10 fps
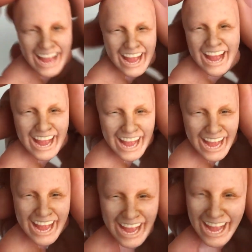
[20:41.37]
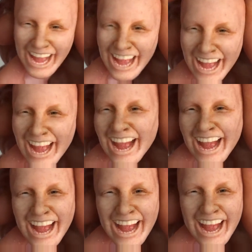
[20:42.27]
look at the difference where
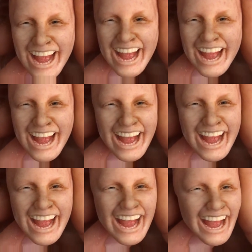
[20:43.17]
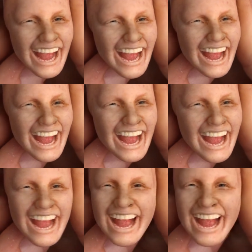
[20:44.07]
the eye that I painted and
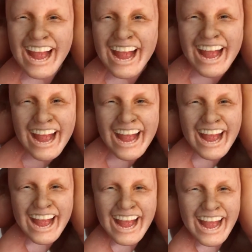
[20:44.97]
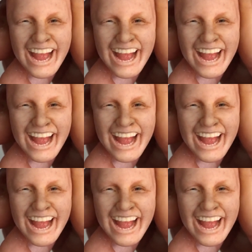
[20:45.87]
the eye that I didn't.